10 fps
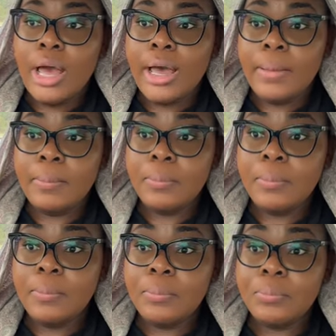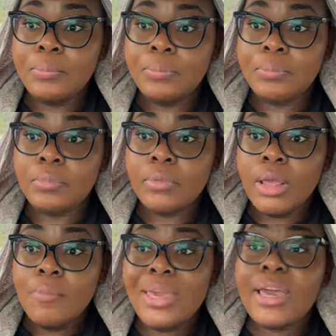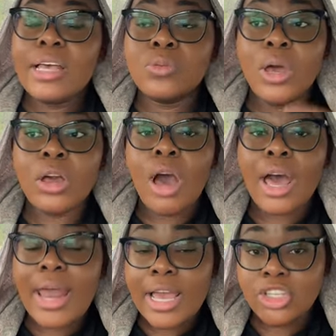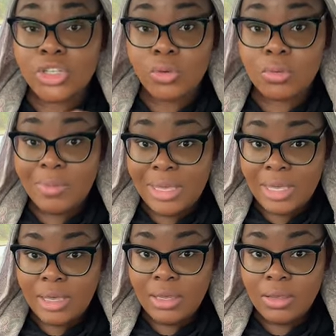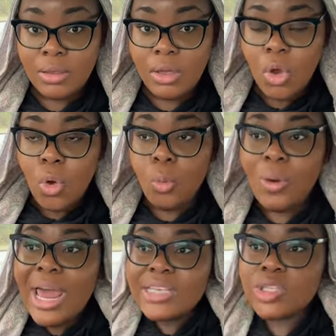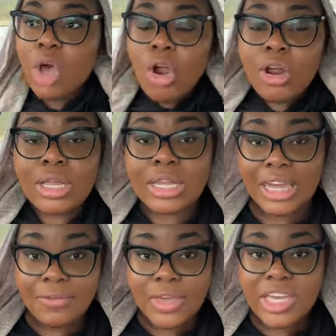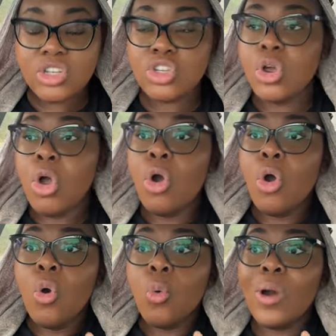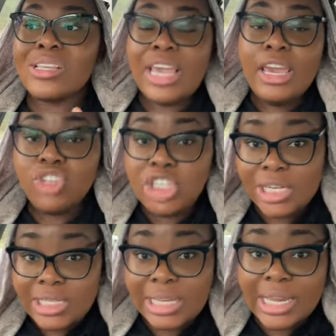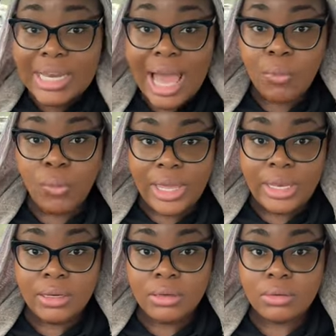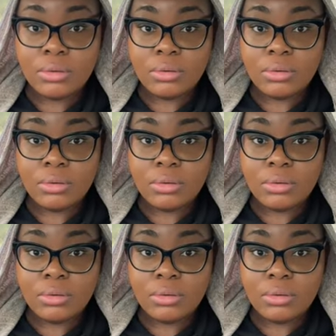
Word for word: Um, because what God had showed me when I saw her cleavage was, if she did not win,